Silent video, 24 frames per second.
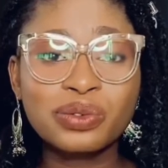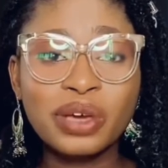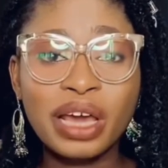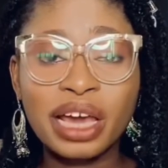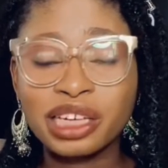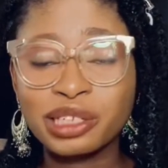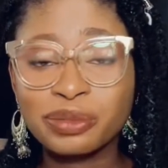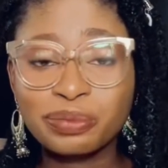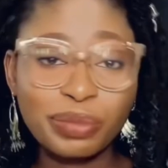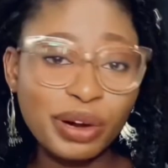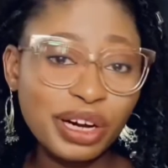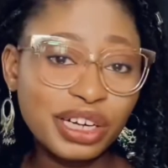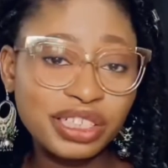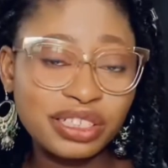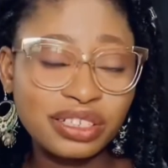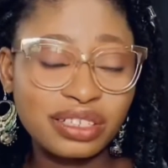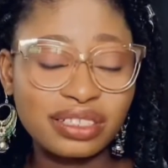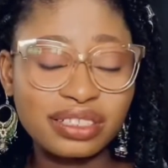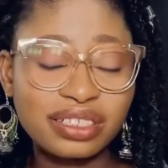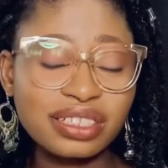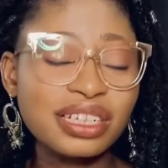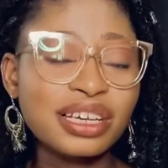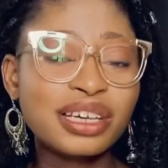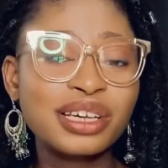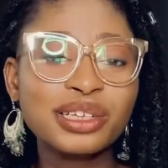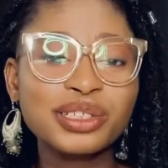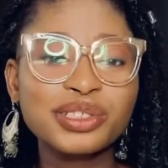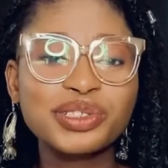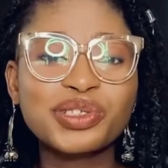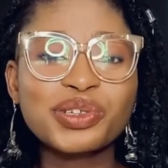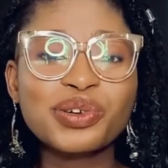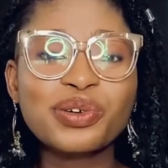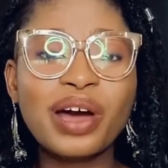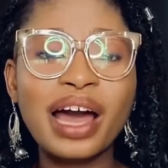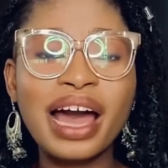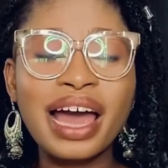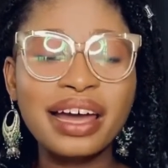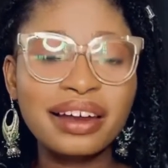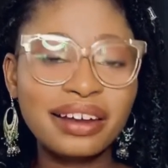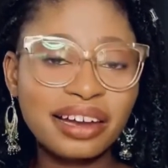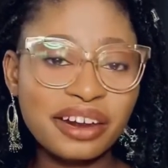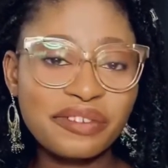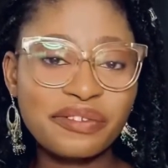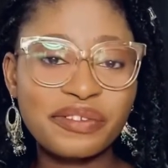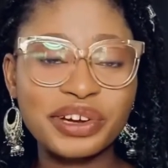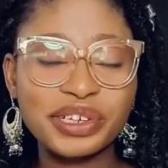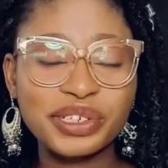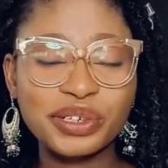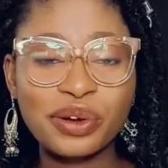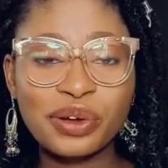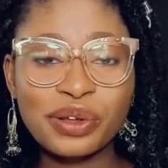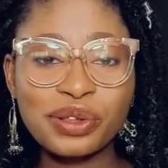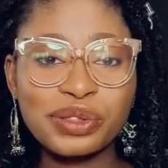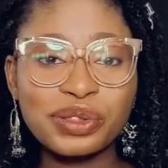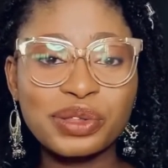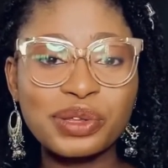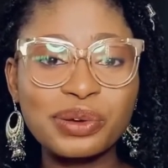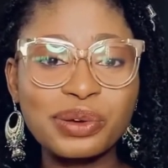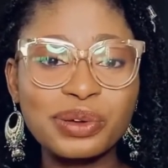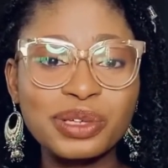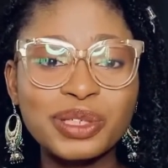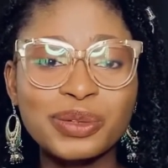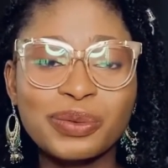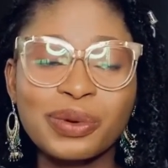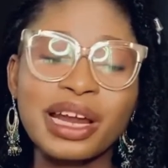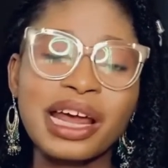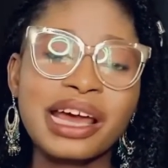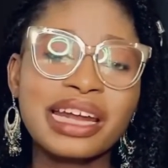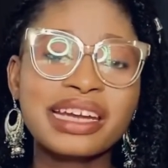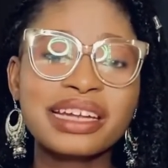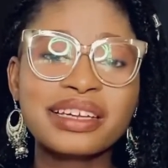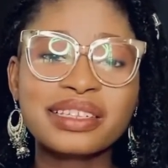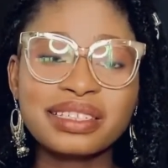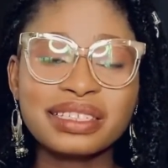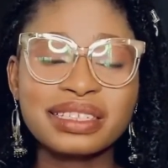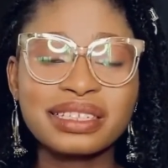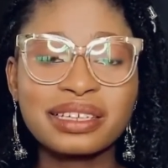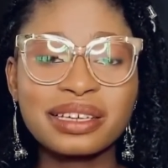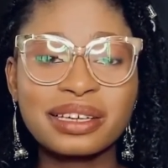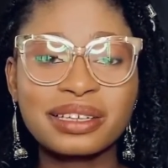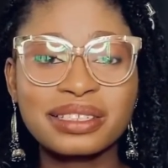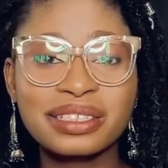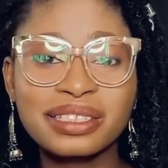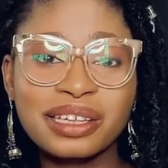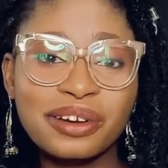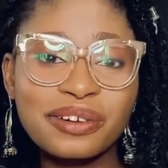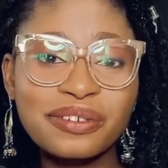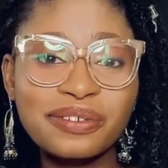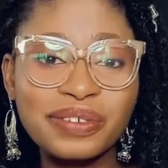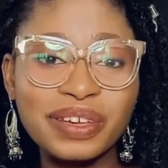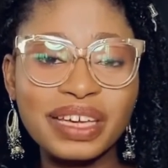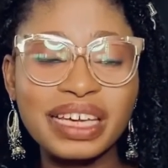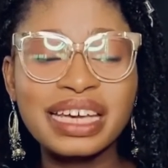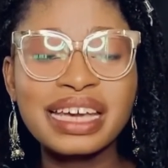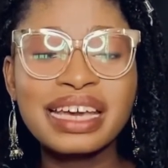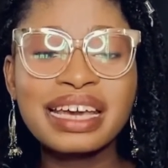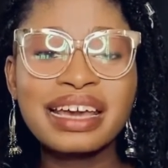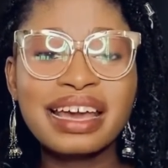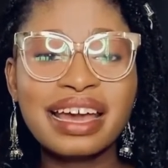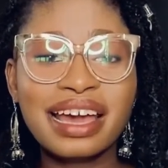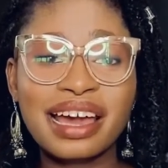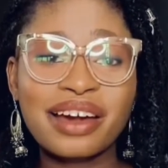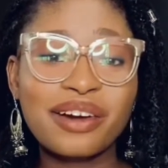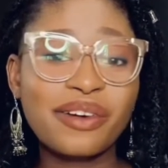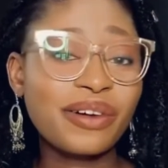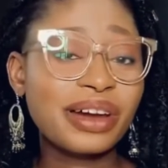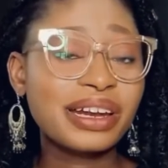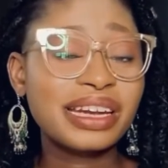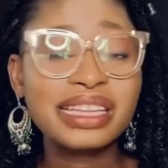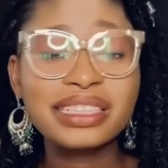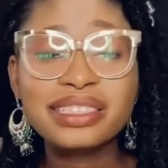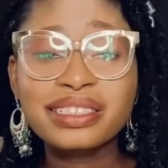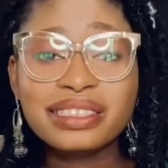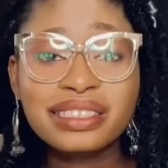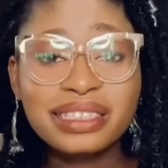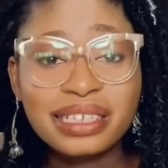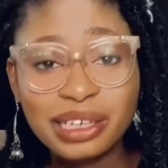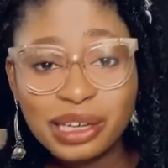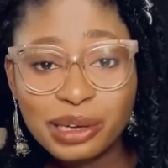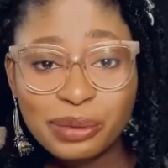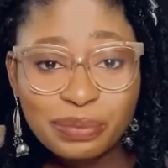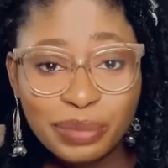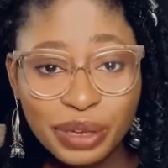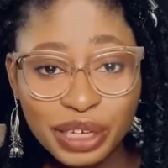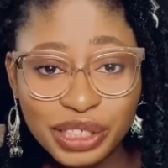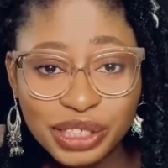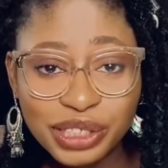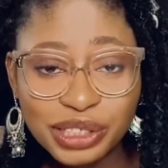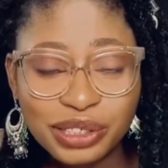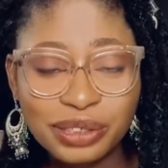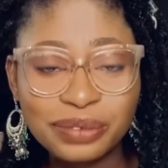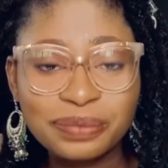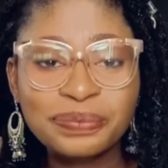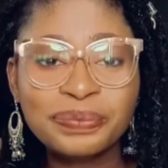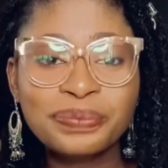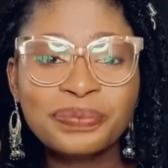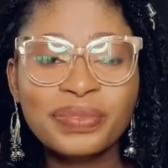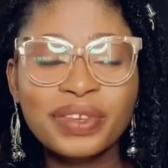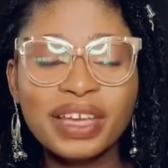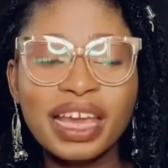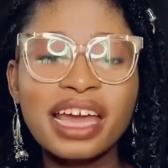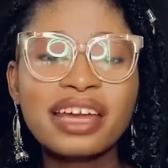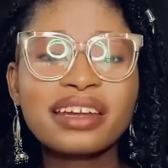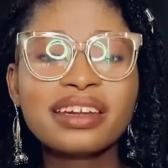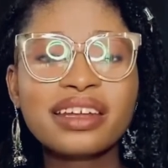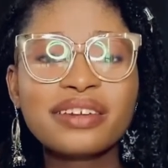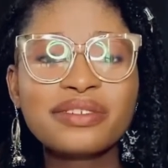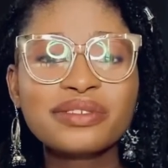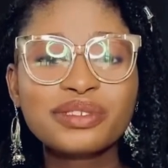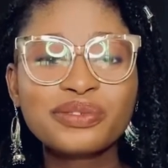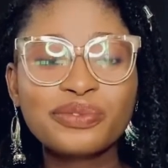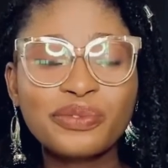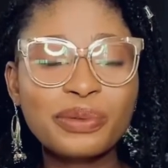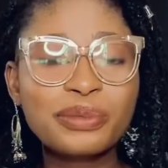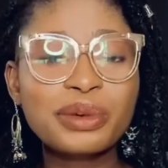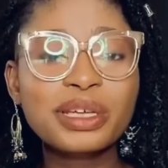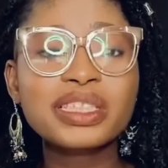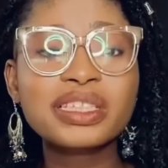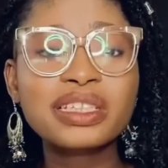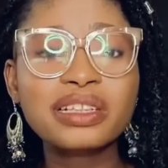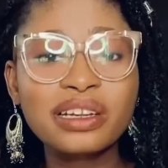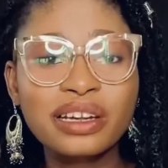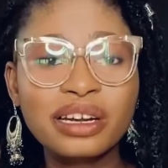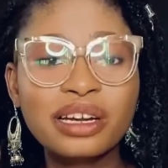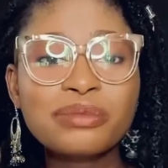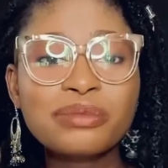expressions. So I leverage on those when I need to take a selfie or I need to take a picture. And then for me to learn